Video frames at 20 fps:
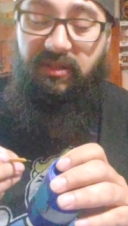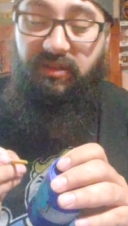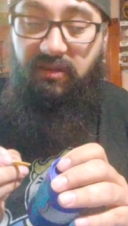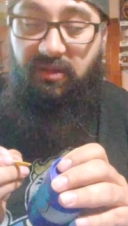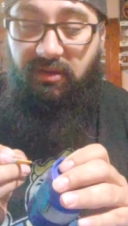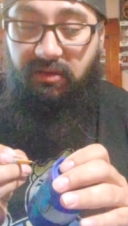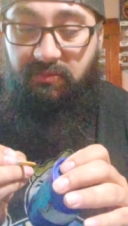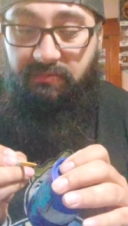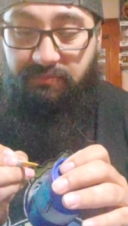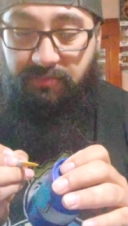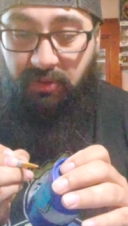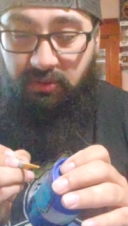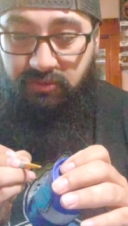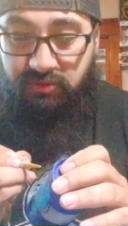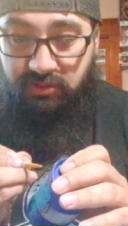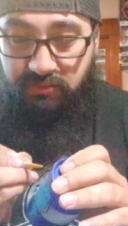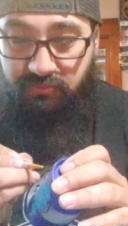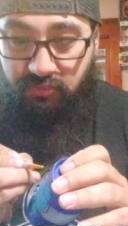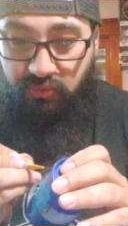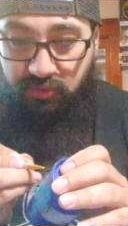long
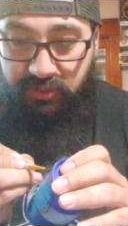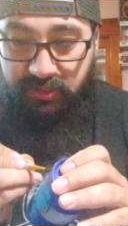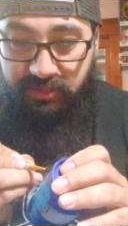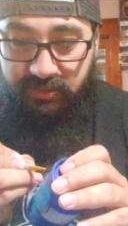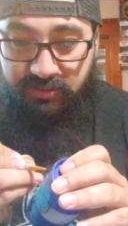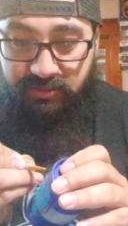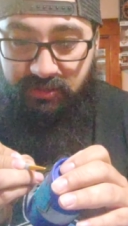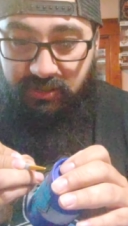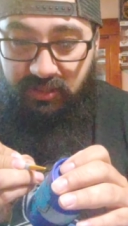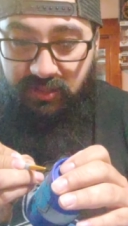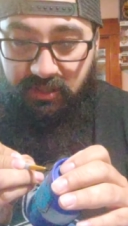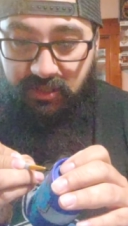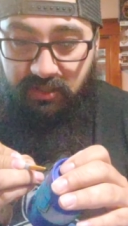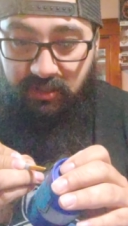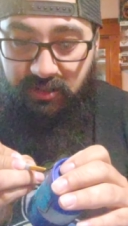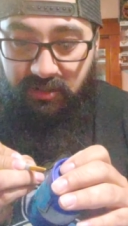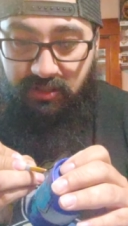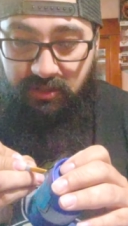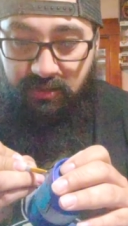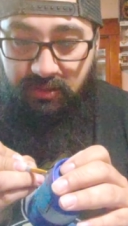poster board is.
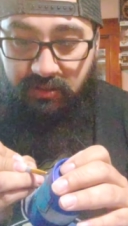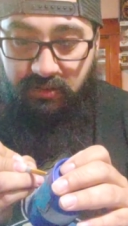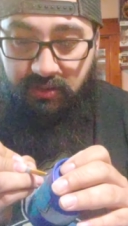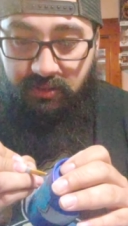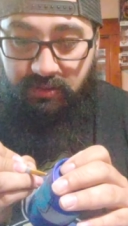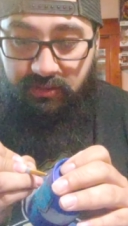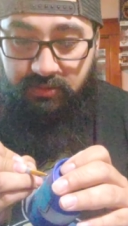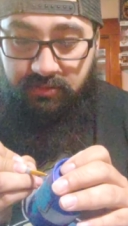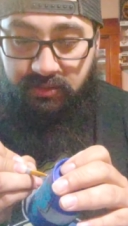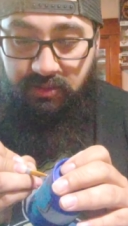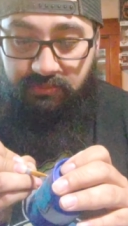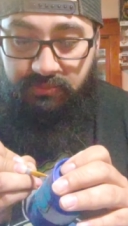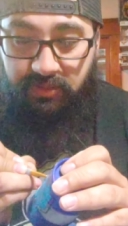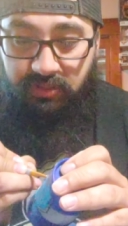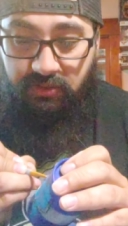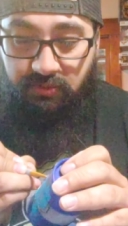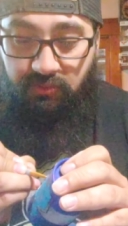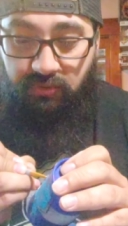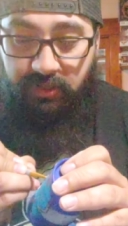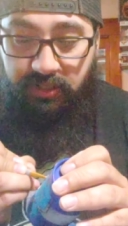Something
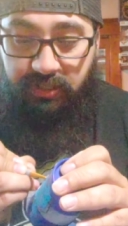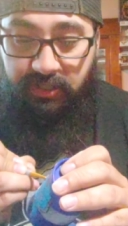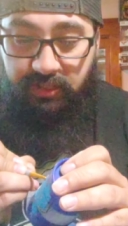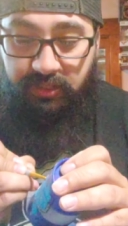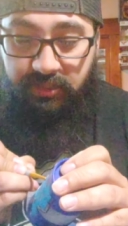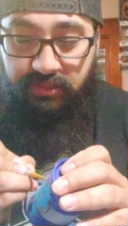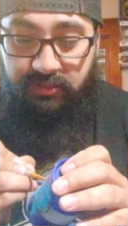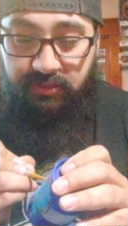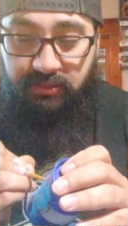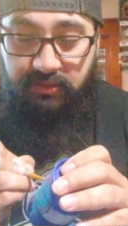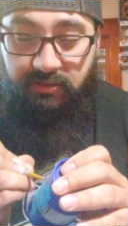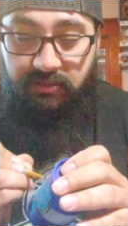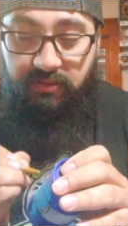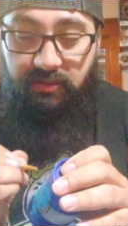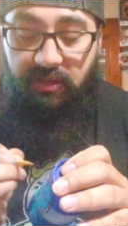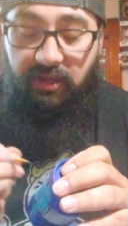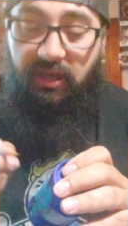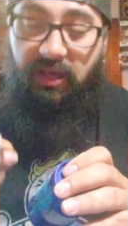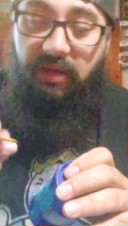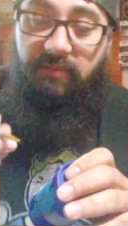quick and easy.
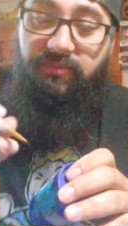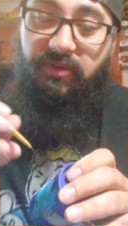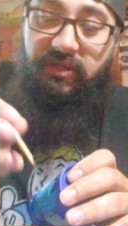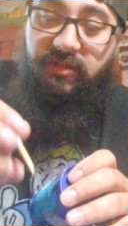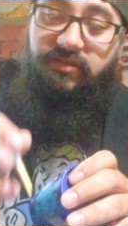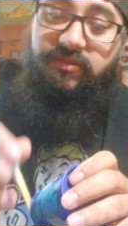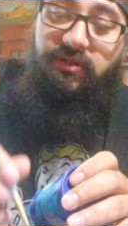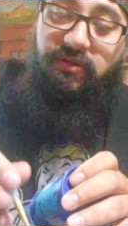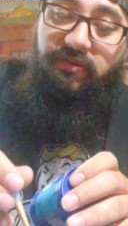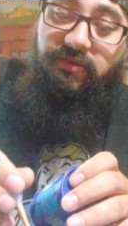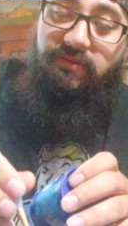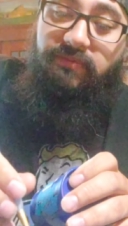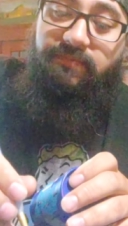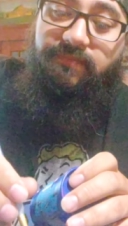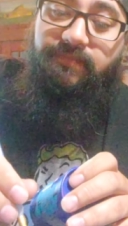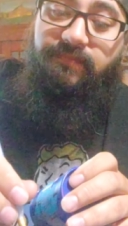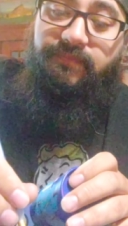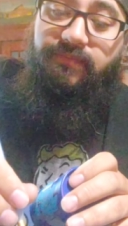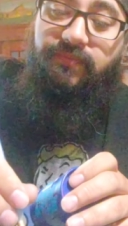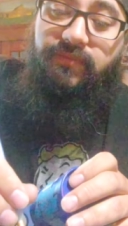I'm going to show you
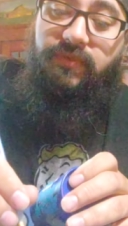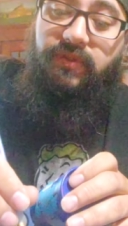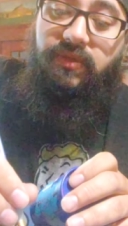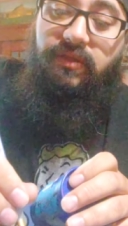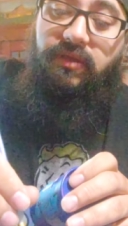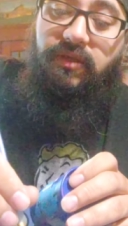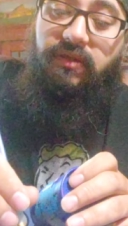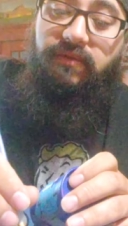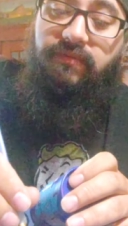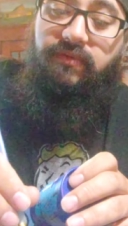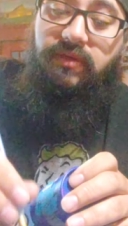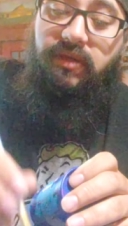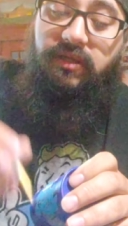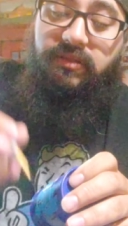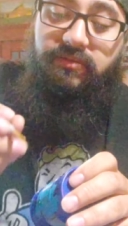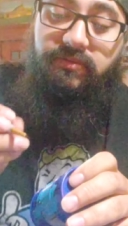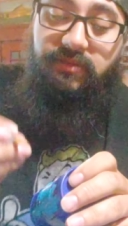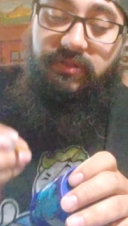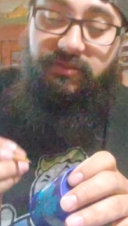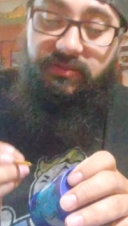if you
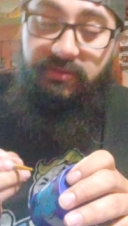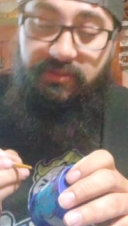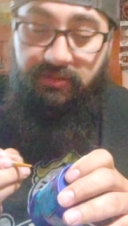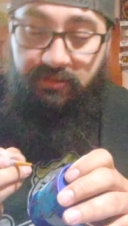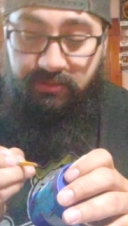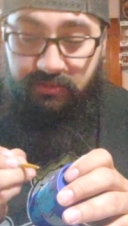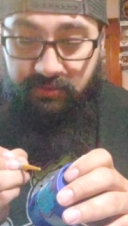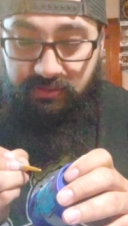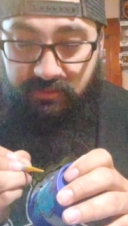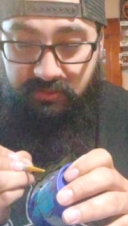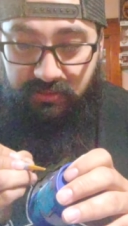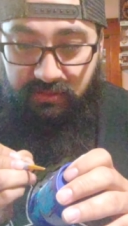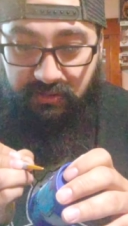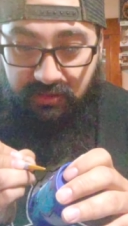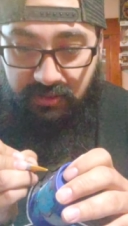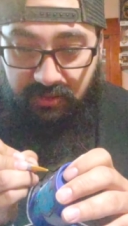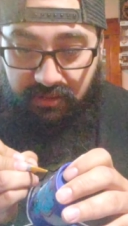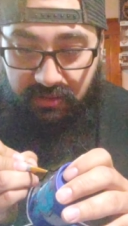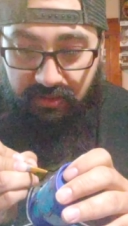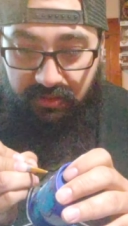guys are interested.
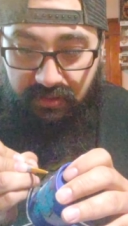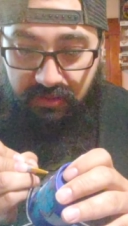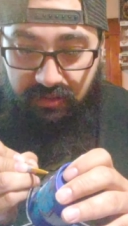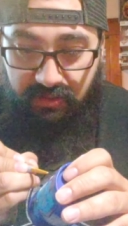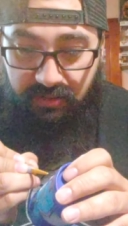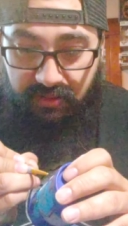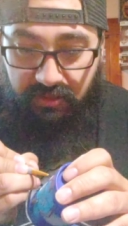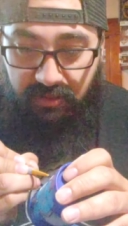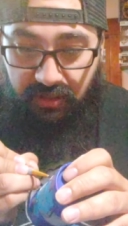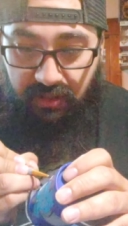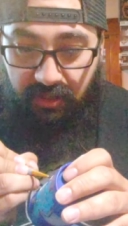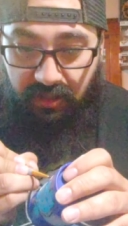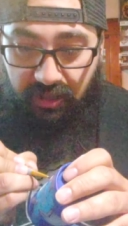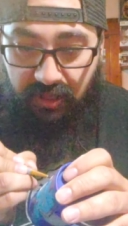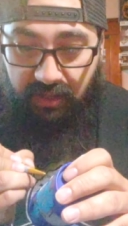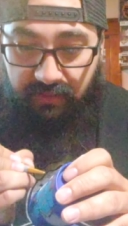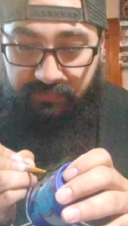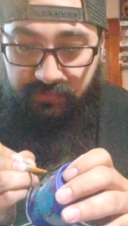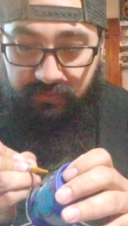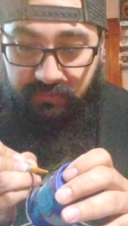
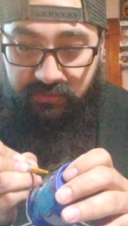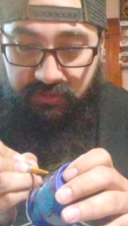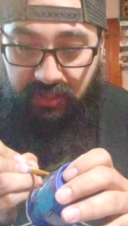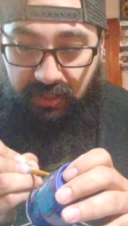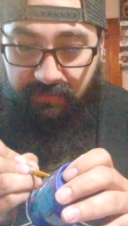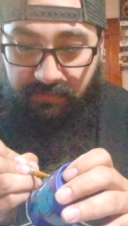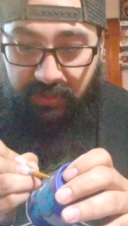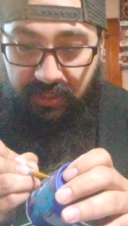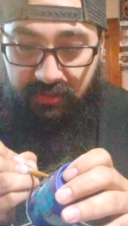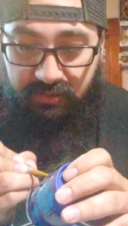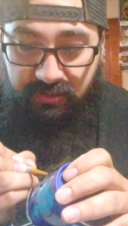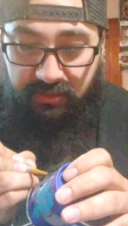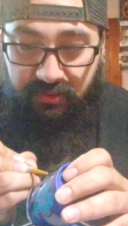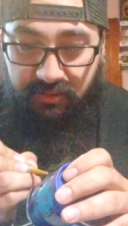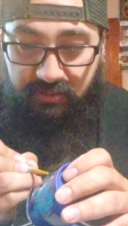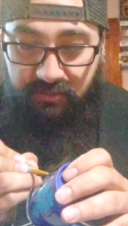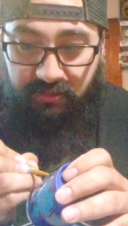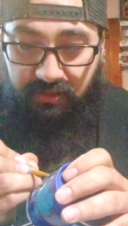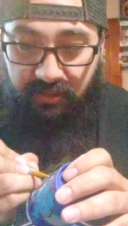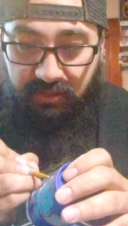I've used that method,
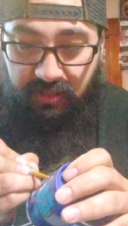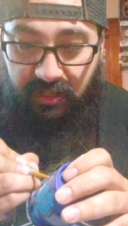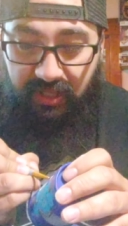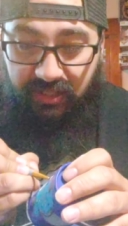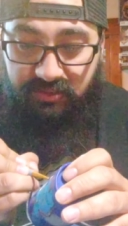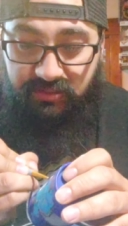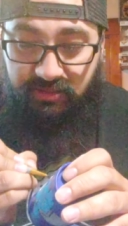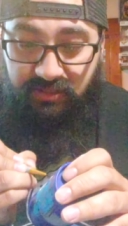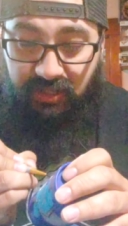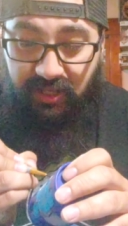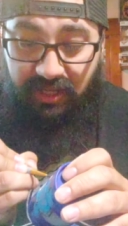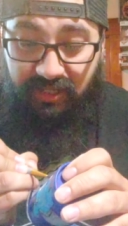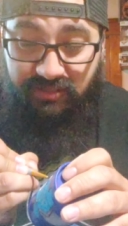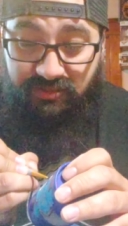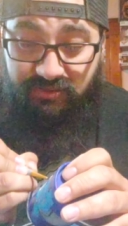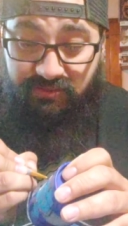and actually I